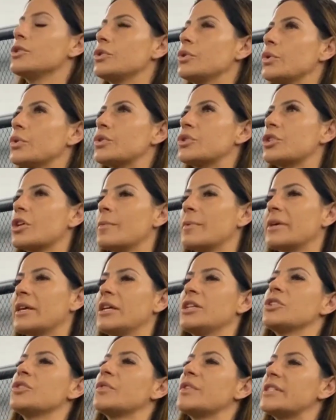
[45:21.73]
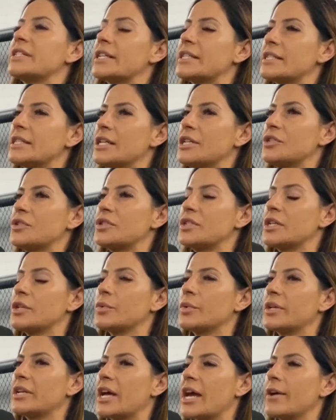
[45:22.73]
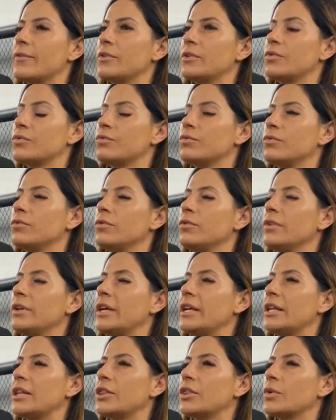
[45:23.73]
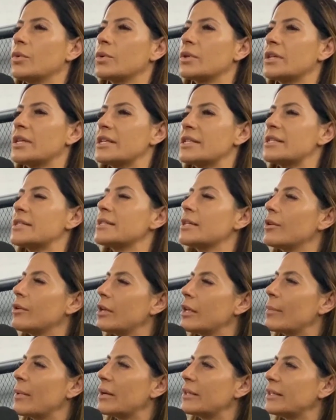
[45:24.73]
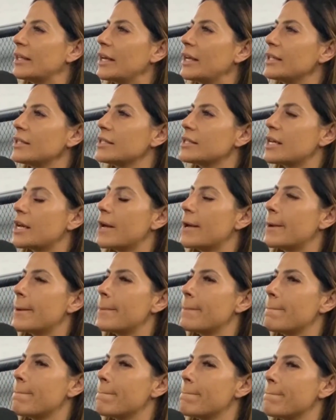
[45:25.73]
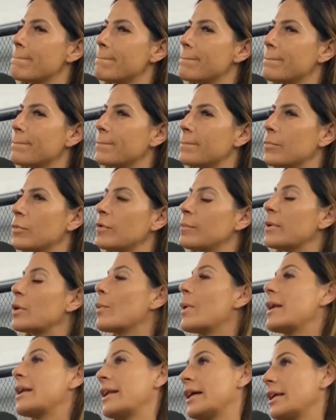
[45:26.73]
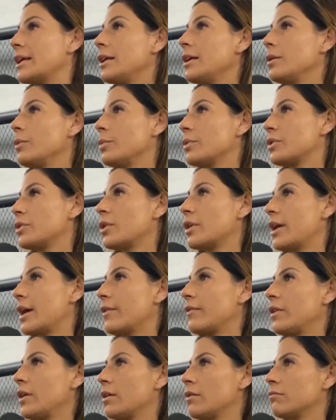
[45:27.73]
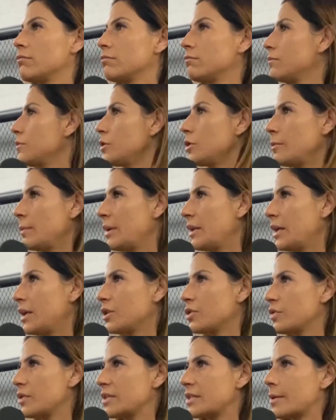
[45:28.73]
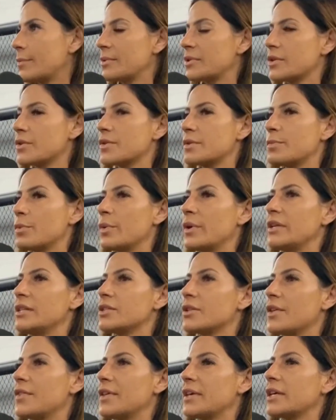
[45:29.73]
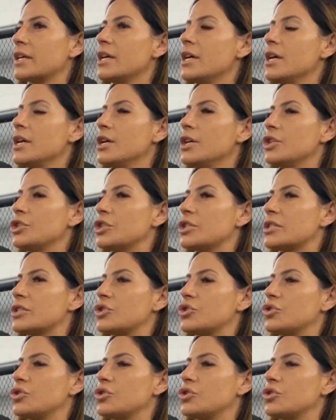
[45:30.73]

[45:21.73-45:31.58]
Sure, stopping injuries, that's an interesting one. I haven't really thought necessarily about that. Um, we've been quite lucky with not having too many injuries up until this point. So I think just